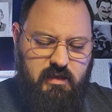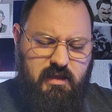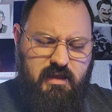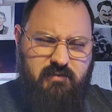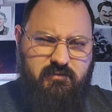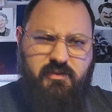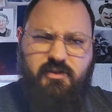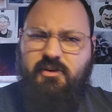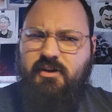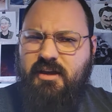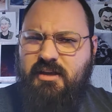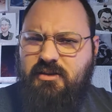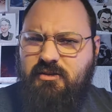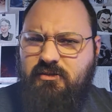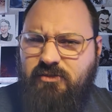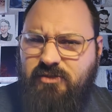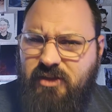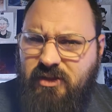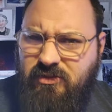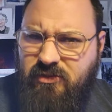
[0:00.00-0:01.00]
Even though I do
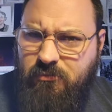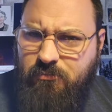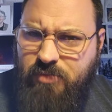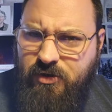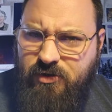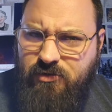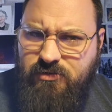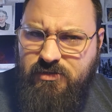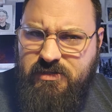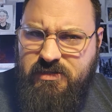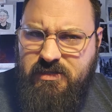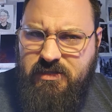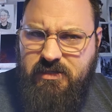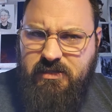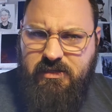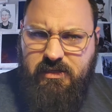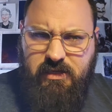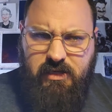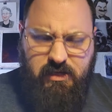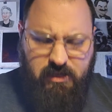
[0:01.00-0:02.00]
think their
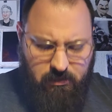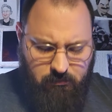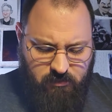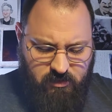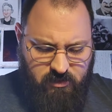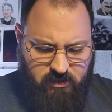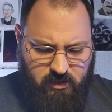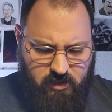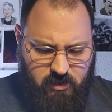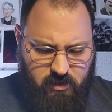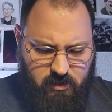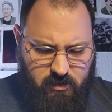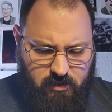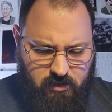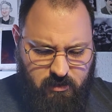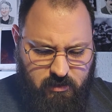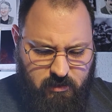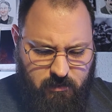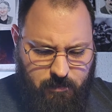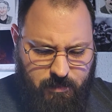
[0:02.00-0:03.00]
their
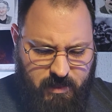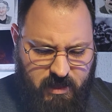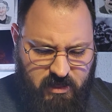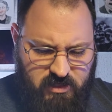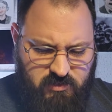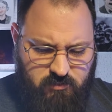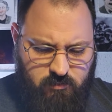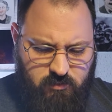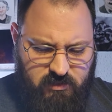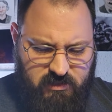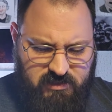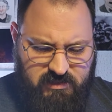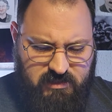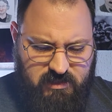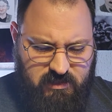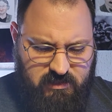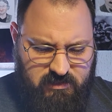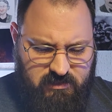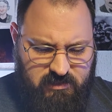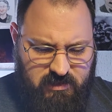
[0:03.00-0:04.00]
actual
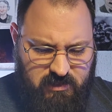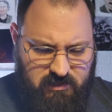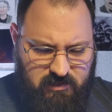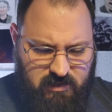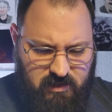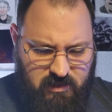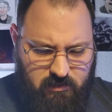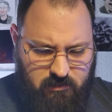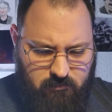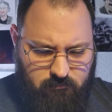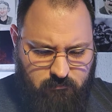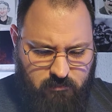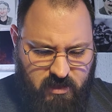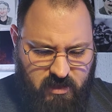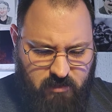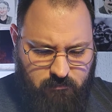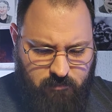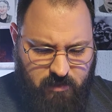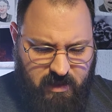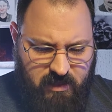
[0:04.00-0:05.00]
listing said that it made
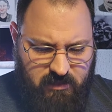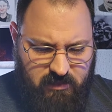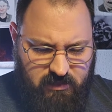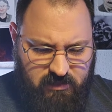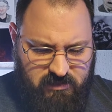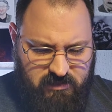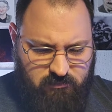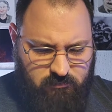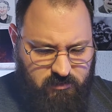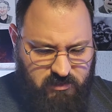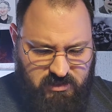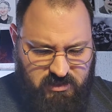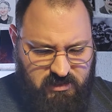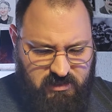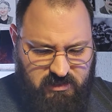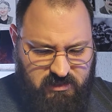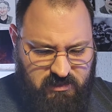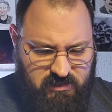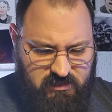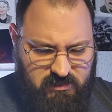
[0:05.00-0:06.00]
it balanced, which
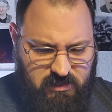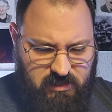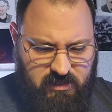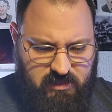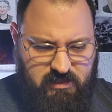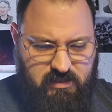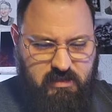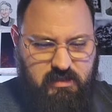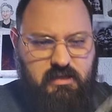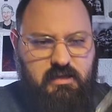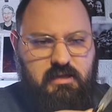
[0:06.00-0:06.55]
it does not.